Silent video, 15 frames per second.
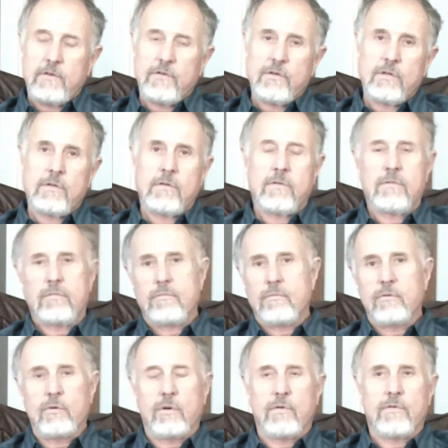I shouldn't
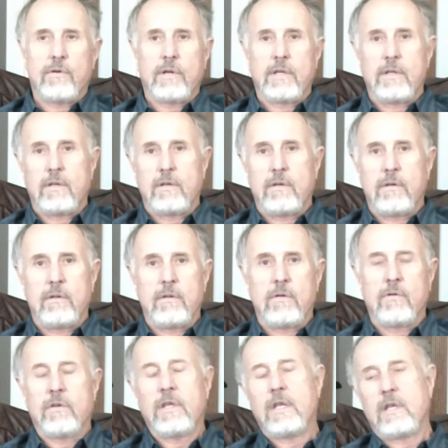lure train it, you
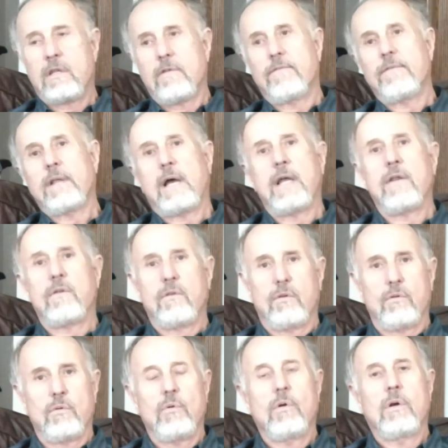know, get it to fly to
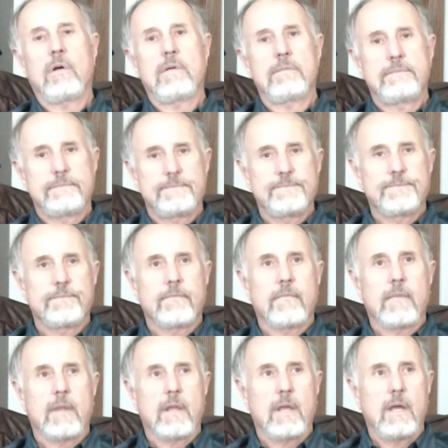the lure.
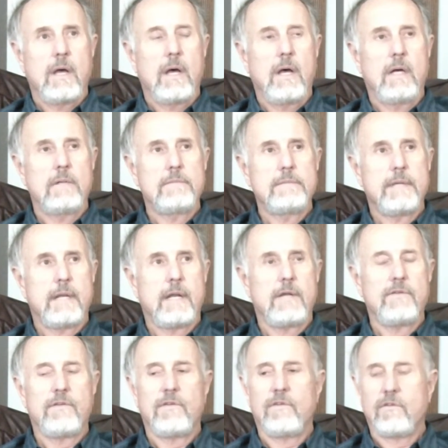That
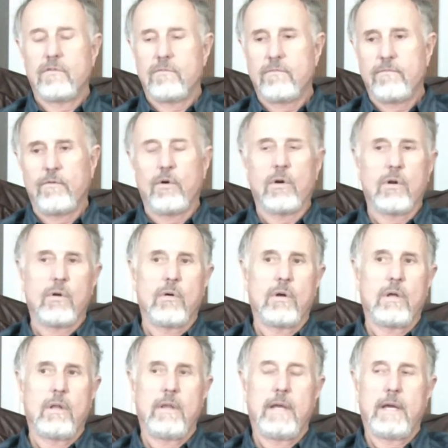I should just
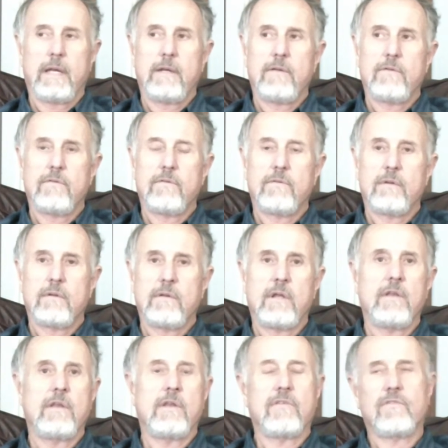forego all that. It's
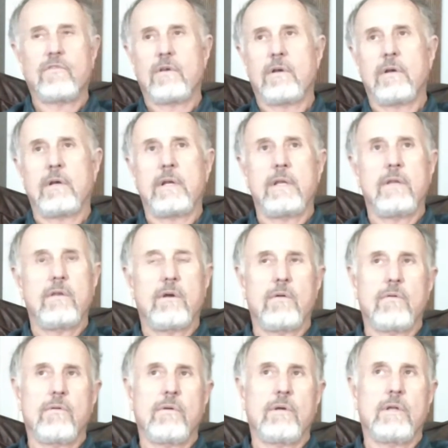unnecessary.
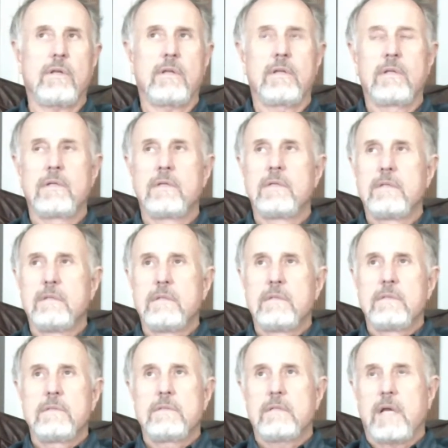Don't do it.
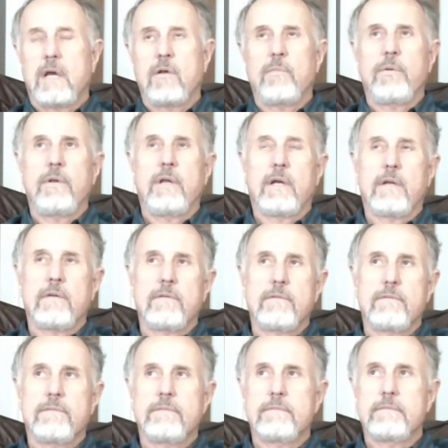
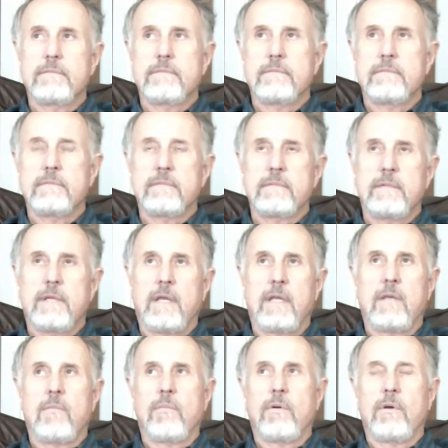Counterproductive.
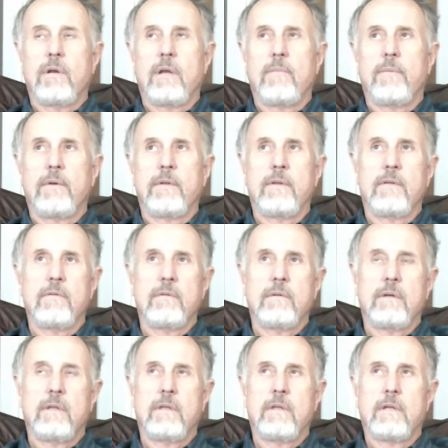Get the bird up on
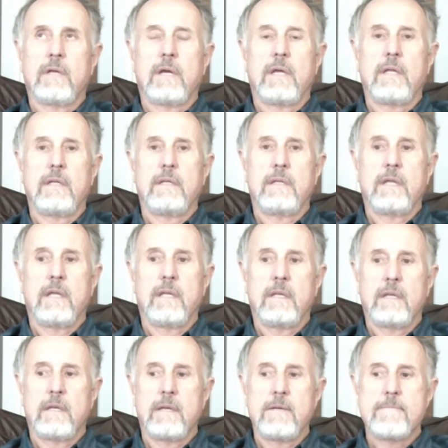the kite.
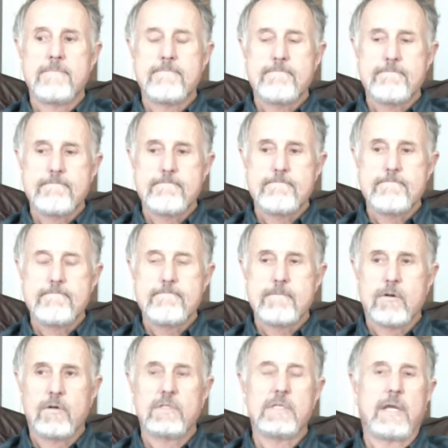And
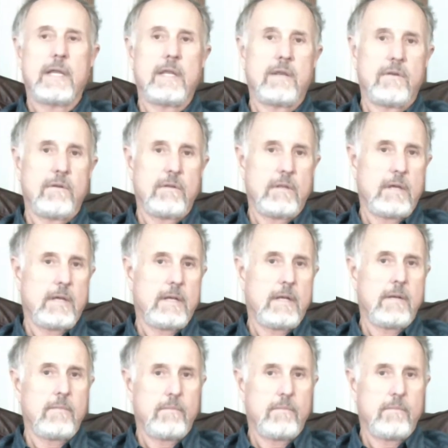of course, I didn't do that.